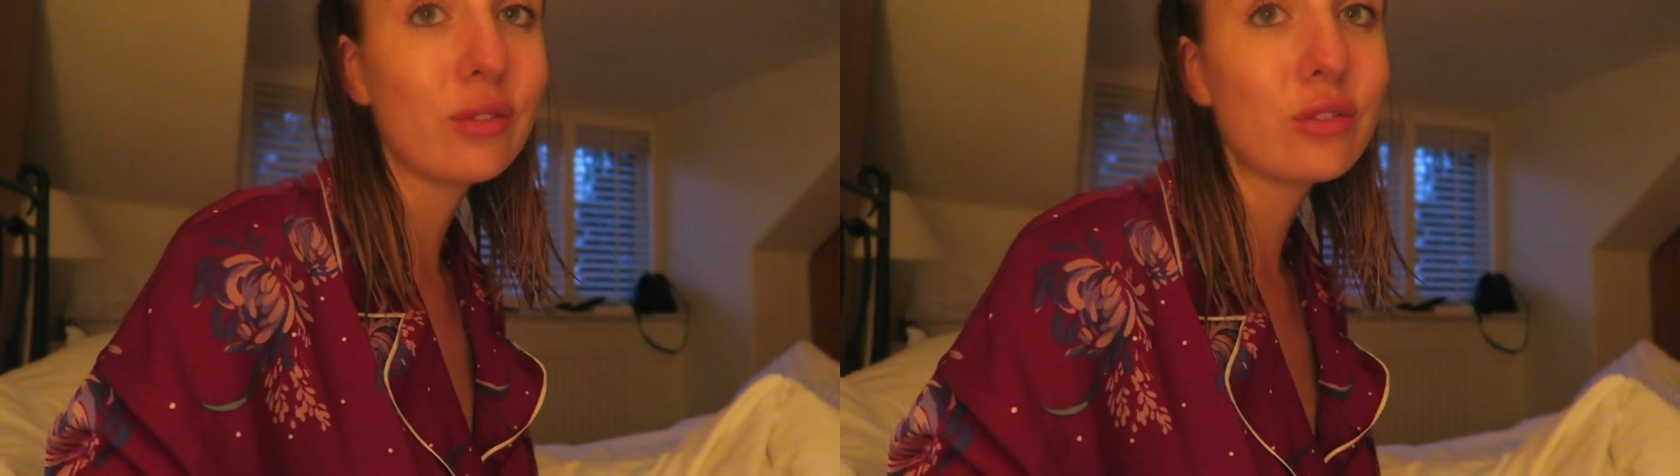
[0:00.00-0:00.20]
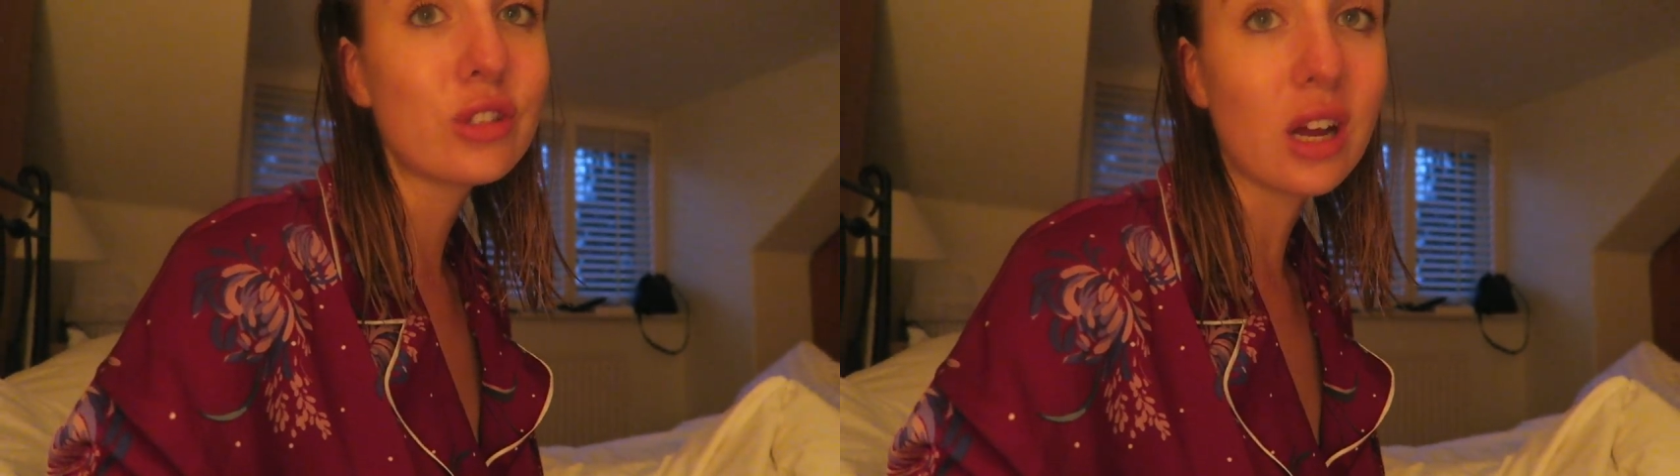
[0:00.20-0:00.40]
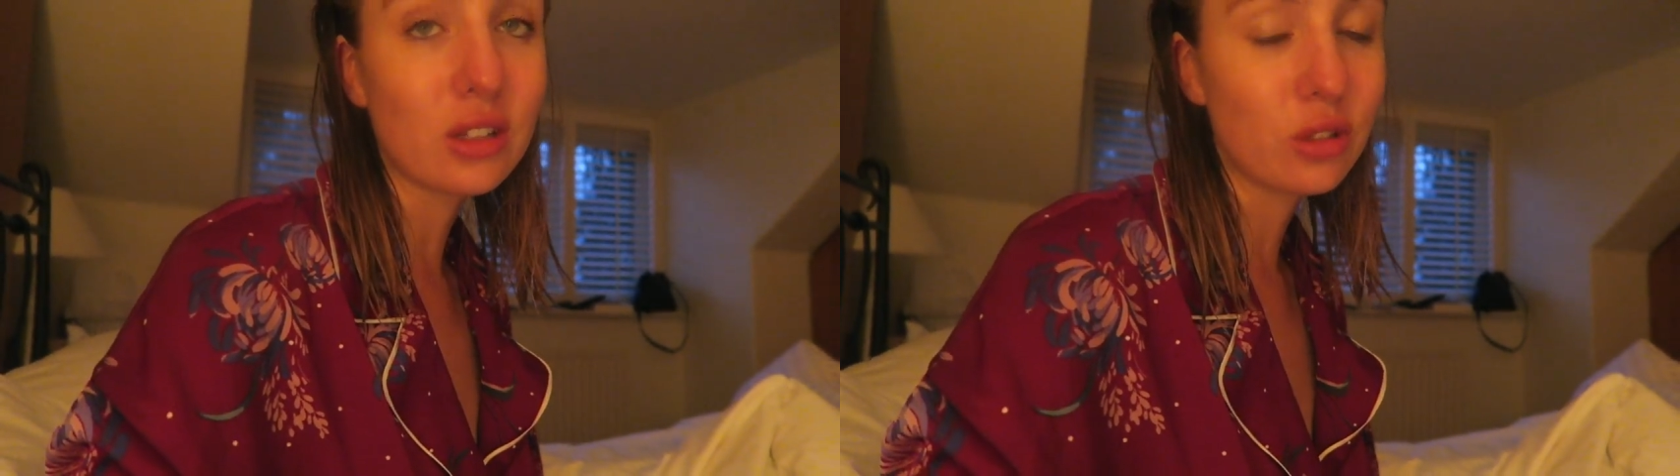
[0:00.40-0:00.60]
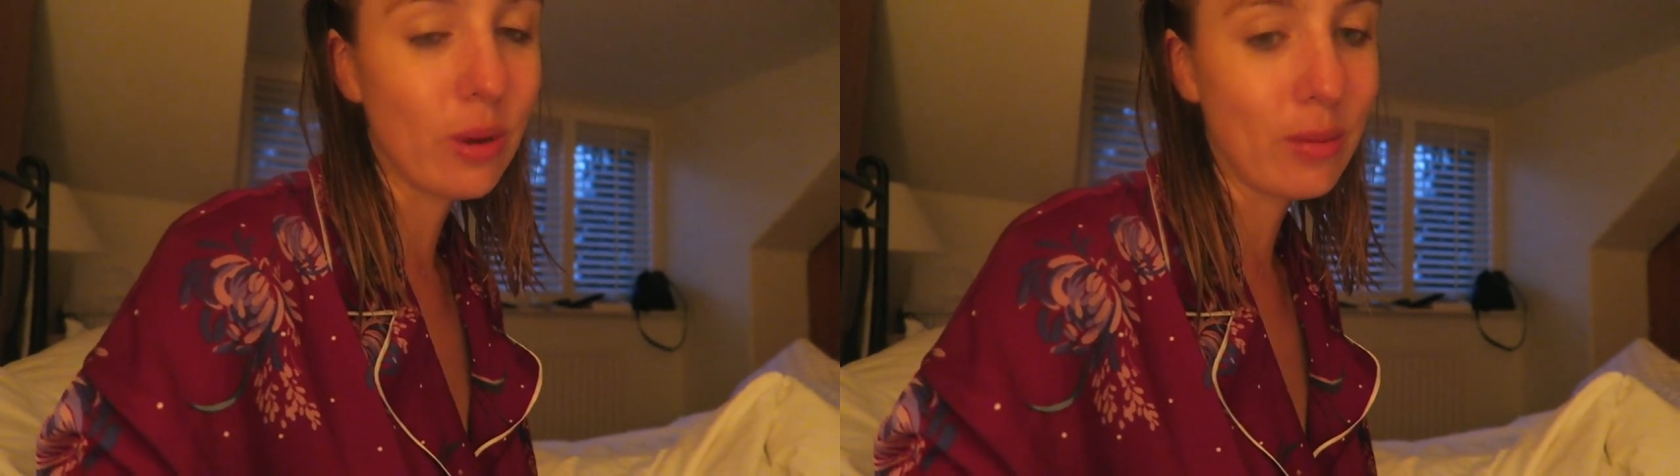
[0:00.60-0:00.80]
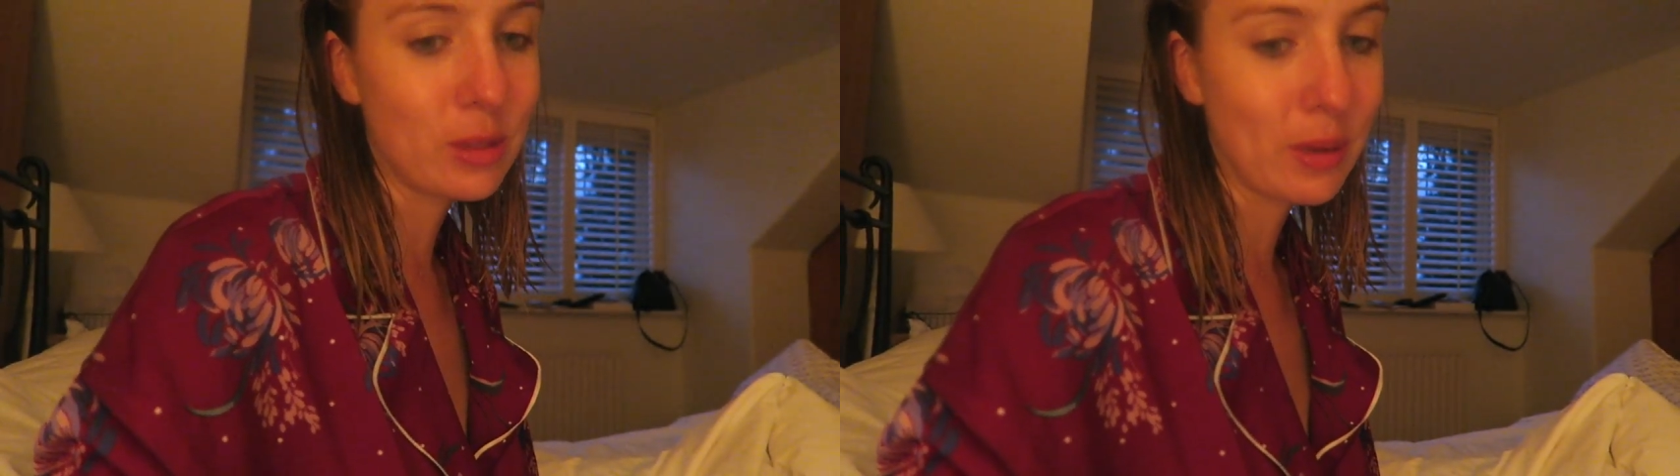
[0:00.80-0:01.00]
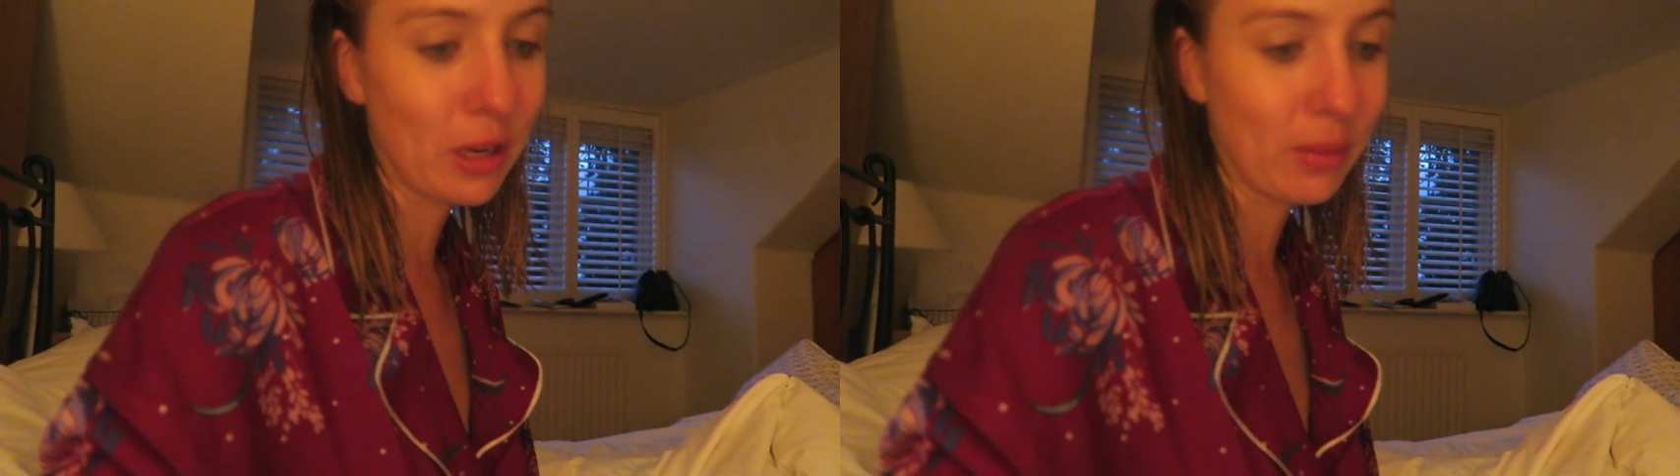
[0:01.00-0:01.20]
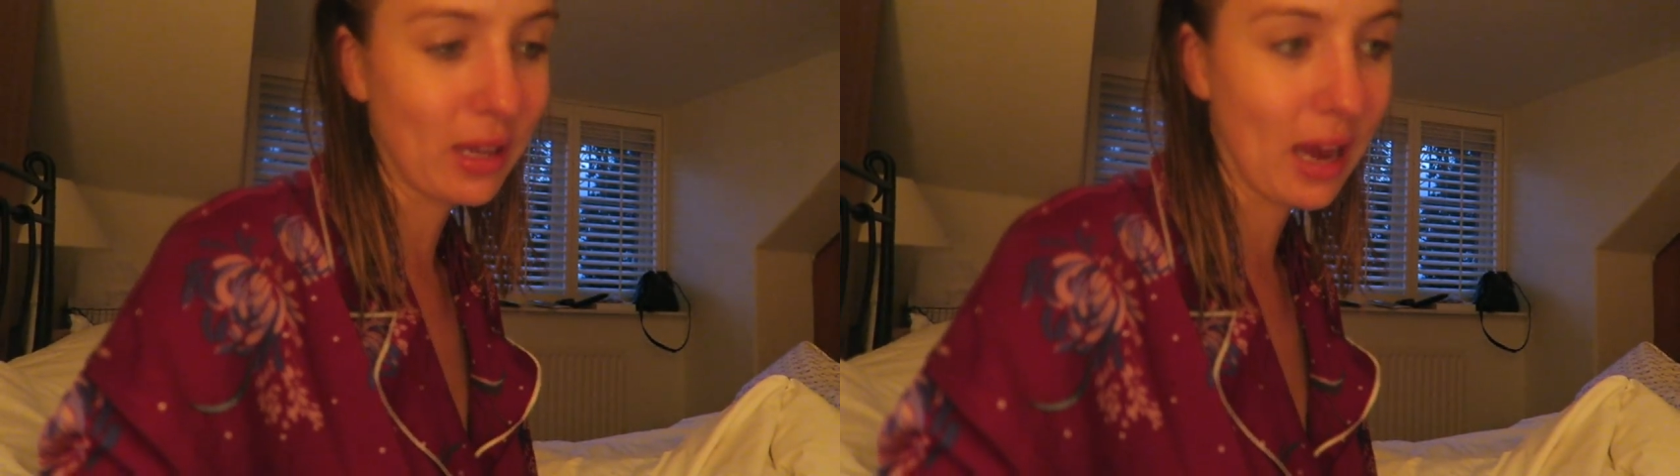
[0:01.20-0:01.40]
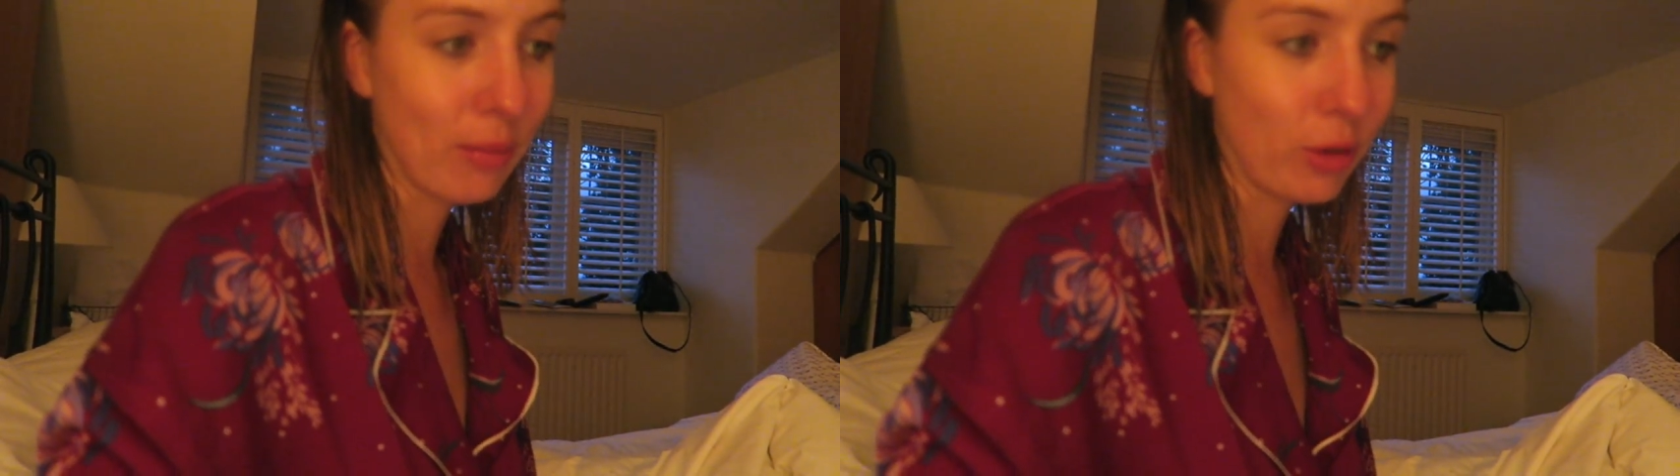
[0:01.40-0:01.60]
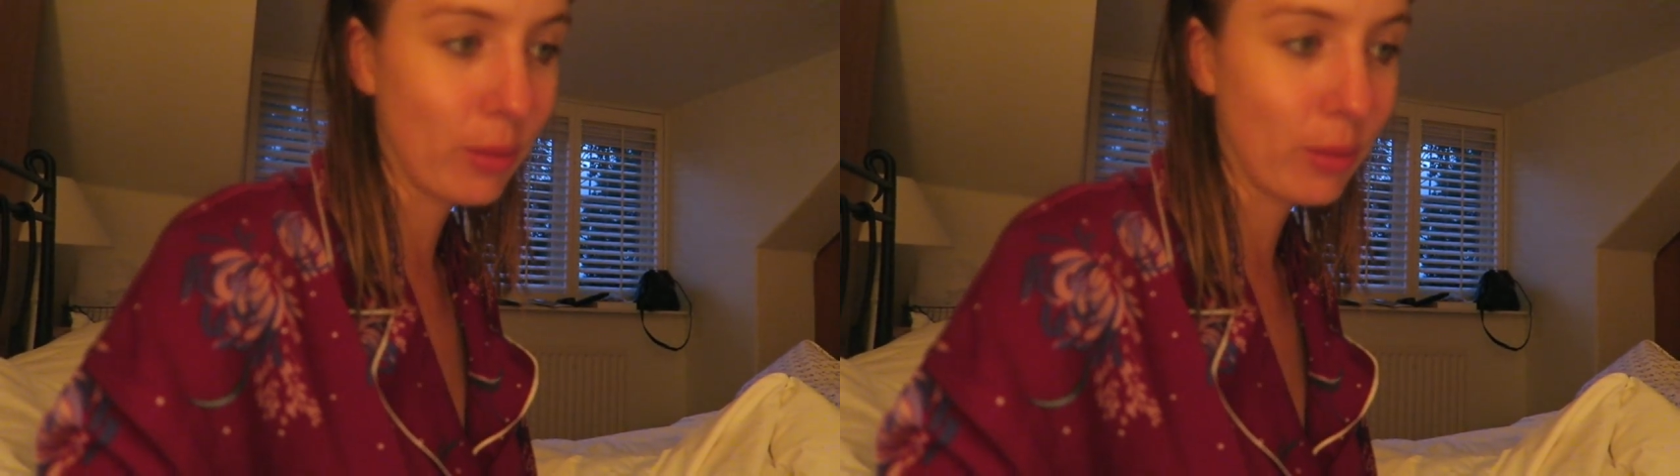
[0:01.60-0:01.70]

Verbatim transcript: start to remember to pick up the camera